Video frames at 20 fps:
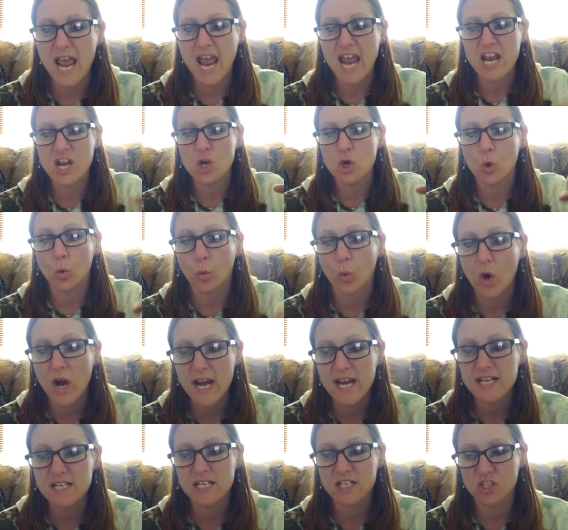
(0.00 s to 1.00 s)
a
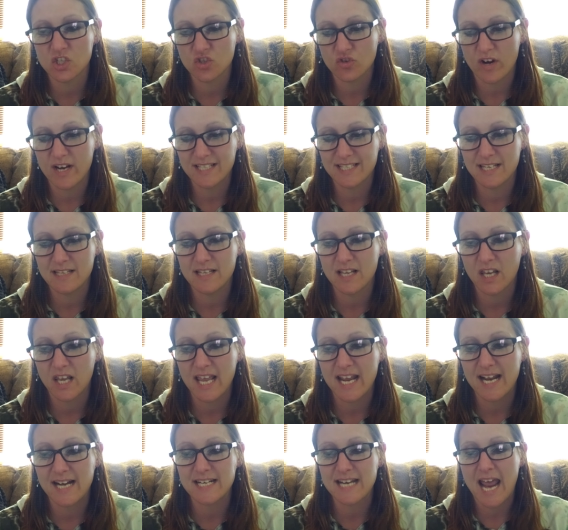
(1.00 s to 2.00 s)
great distress in the
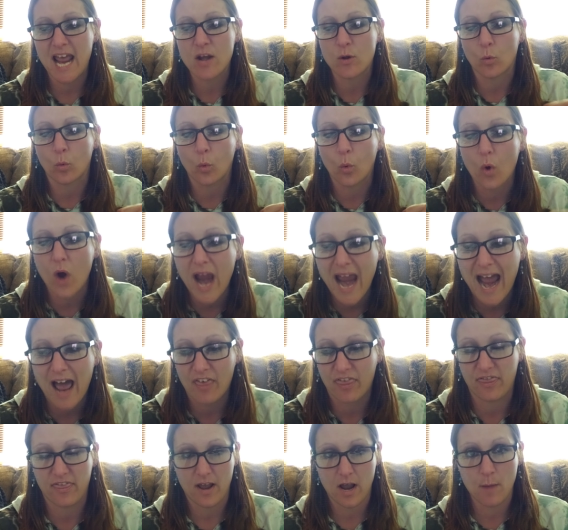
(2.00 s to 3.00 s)
land and wrath